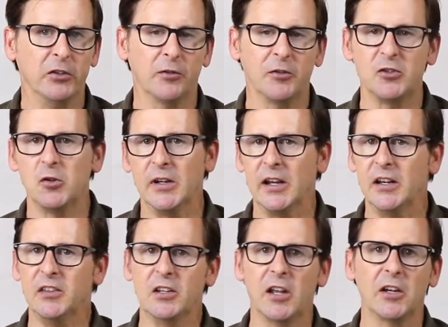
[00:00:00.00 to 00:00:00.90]
So if you're doing
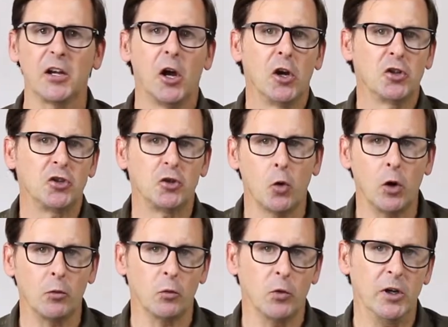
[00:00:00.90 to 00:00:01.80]
anything like
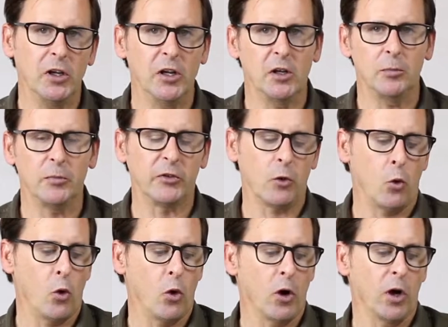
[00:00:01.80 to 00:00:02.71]
short ribs
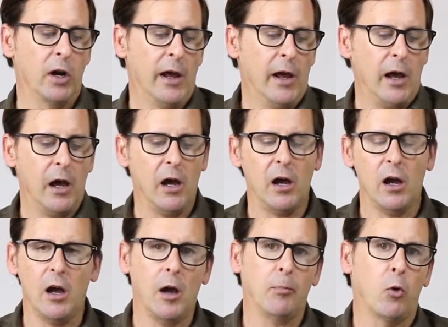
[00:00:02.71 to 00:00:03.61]
or
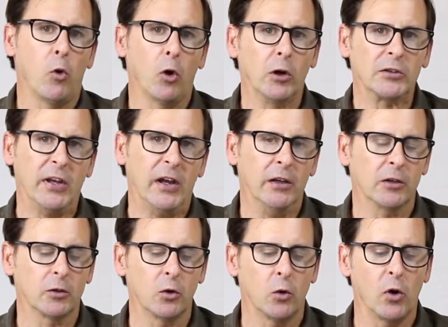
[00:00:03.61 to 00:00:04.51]
a pork
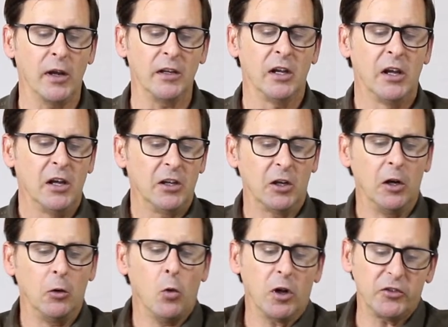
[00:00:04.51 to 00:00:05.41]
tenderloin, you're
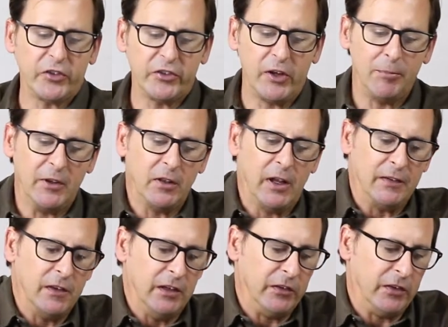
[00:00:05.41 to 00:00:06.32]
gonna want something
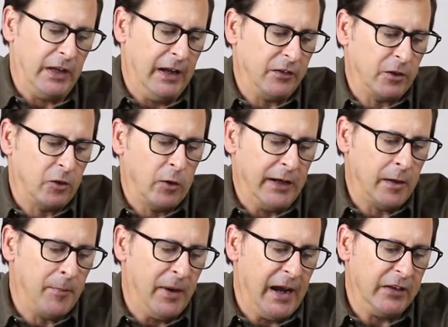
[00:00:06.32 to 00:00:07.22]
like this. It has a great
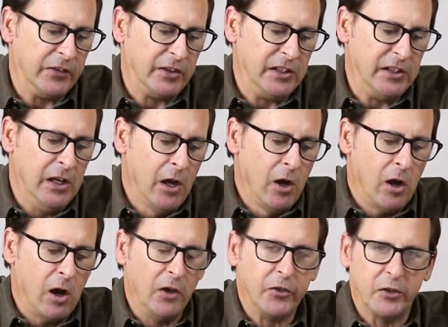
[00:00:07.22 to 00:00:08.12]
capacity.
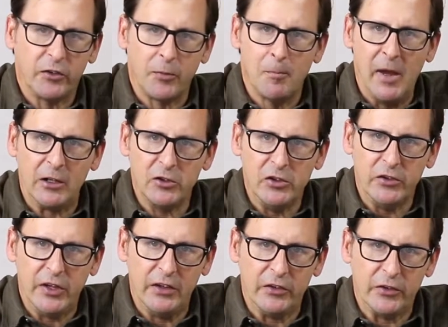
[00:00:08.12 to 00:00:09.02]
Also, it's metal
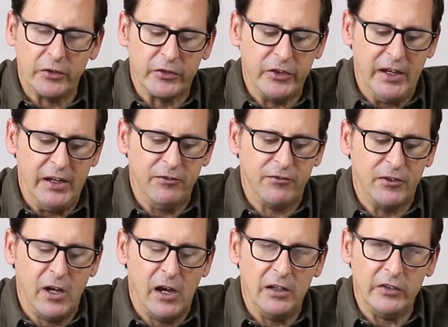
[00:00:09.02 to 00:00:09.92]
utensil
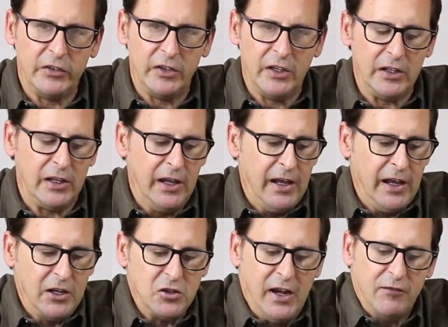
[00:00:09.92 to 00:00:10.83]
safe, non-stick,
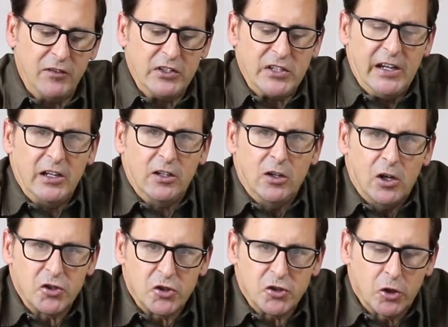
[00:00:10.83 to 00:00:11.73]
and you have these
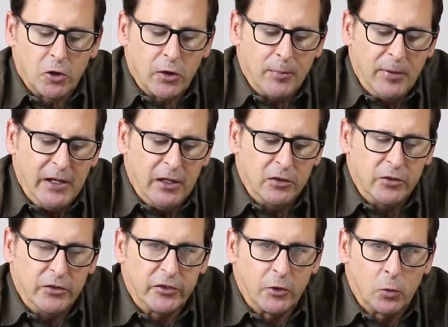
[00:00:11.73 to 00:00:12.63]
Analon Sure Grip
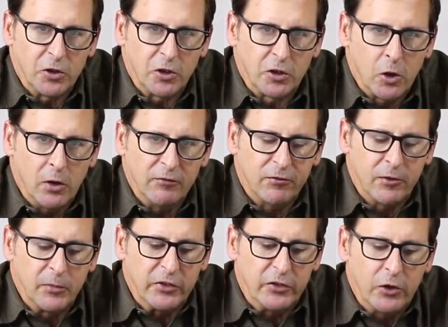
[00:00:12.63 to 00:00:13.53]
handles. So when you're going
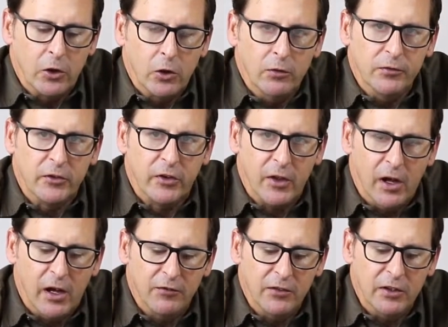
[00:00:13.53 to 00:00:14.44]
from the stove to
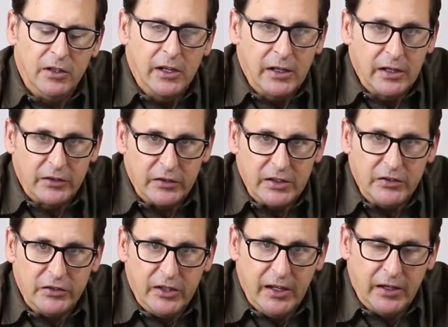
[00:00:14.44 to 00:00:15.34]
the oven, it's
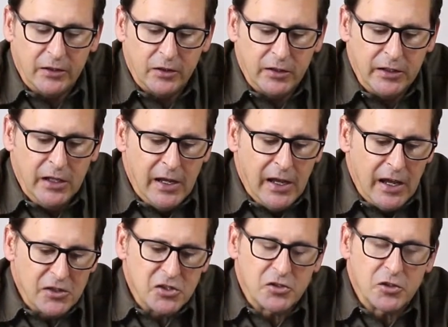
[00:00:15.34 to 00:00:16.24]
easy handling
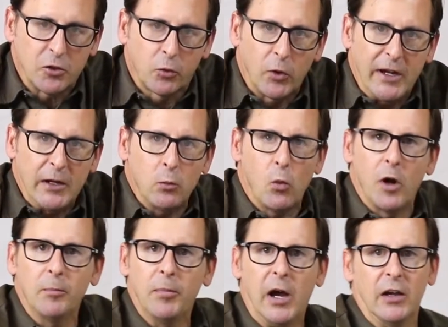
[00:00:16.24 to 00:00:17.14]
and just a great
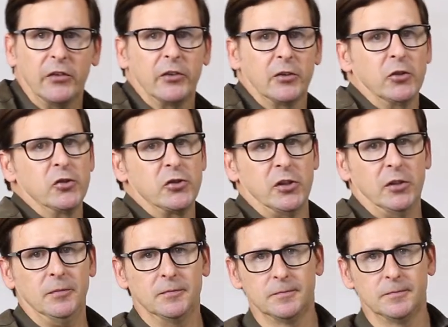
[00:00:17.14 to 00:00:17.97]
one-pot solution.